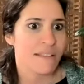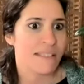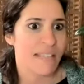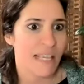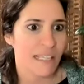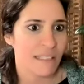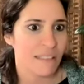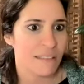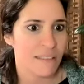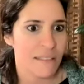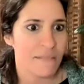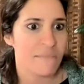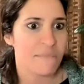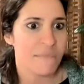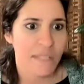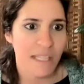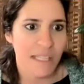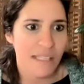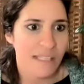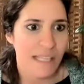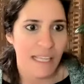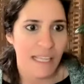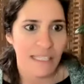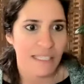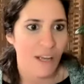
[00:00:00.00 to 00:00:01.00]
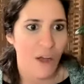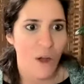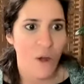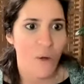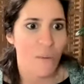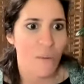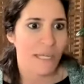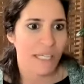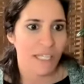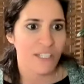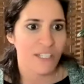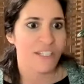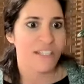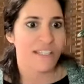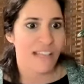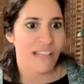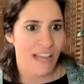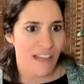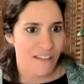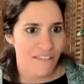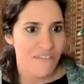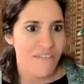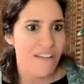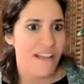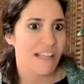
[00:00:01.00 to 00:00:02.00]
telling them like, oh my goodness,
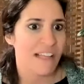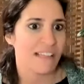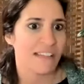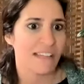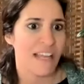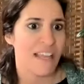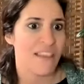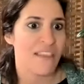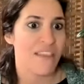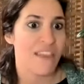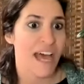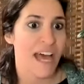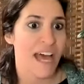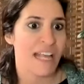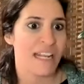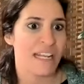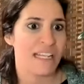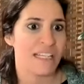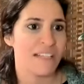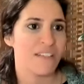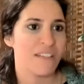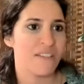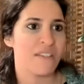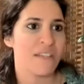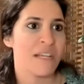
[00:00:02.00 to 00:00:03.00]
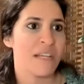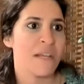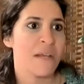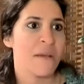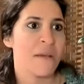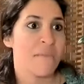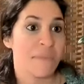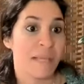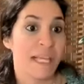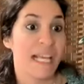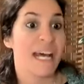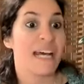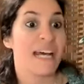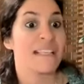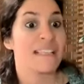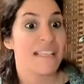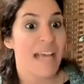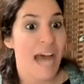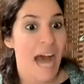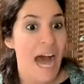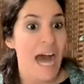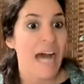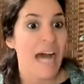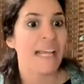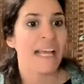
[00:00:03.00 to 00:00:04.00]
I failed, and that is because
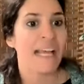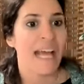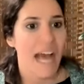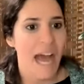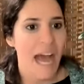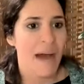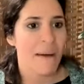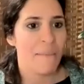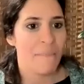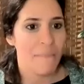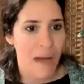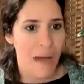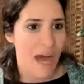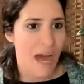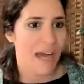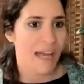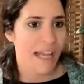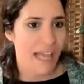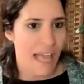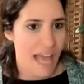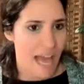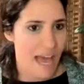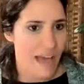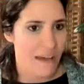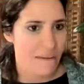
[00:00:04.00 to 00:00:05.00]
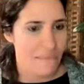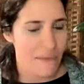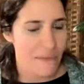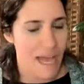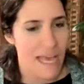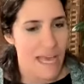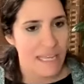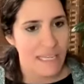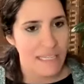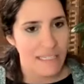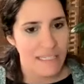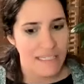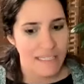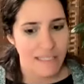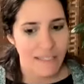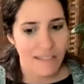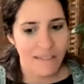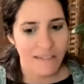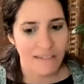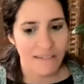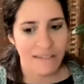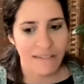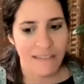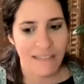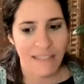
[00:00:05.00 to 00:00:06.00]
I am. And
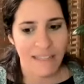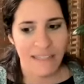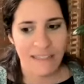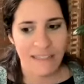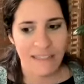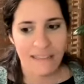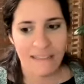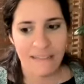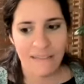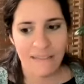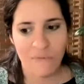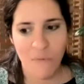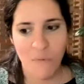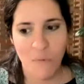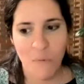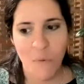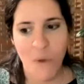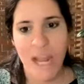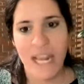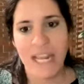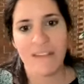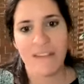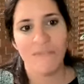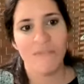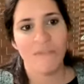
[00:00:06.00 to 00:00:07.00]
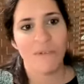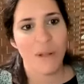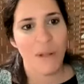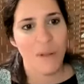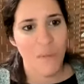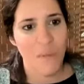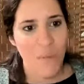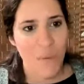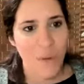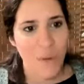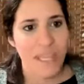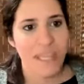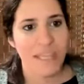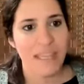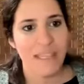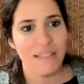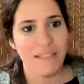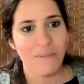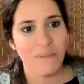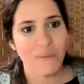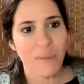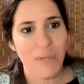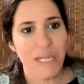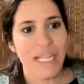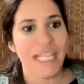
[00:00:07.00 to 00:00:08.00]

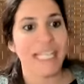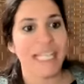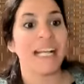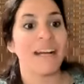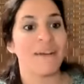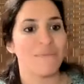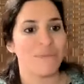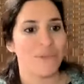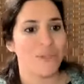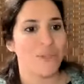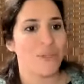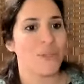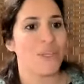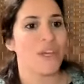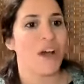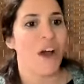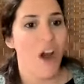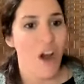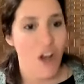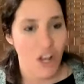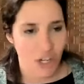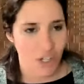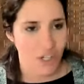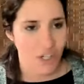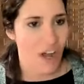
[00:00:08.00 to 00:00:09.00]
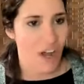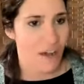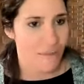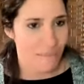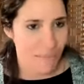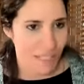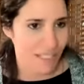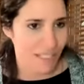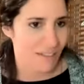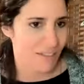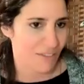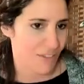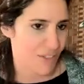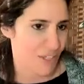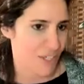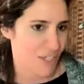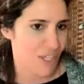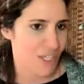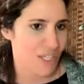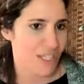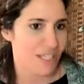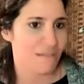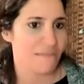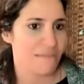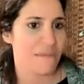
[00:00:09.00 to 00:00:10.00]
when it comes to the autonomic nervous
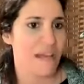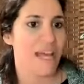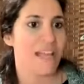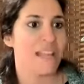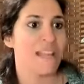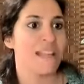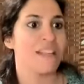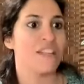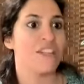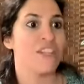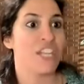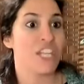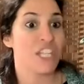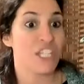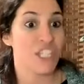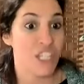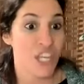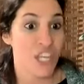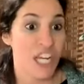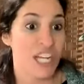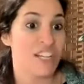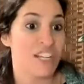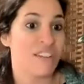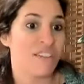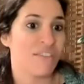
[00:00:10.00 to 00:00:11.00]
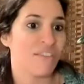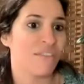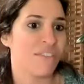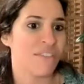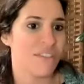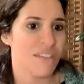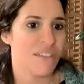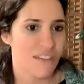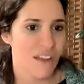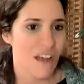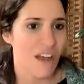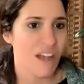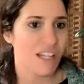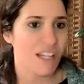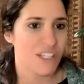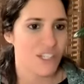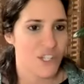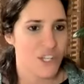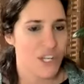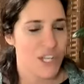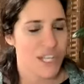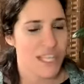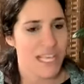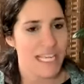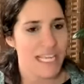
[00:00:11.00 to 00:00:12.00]
system and the change in
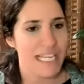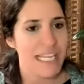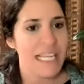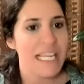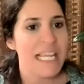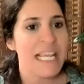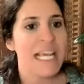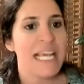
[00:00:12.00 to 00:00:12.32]
physiology that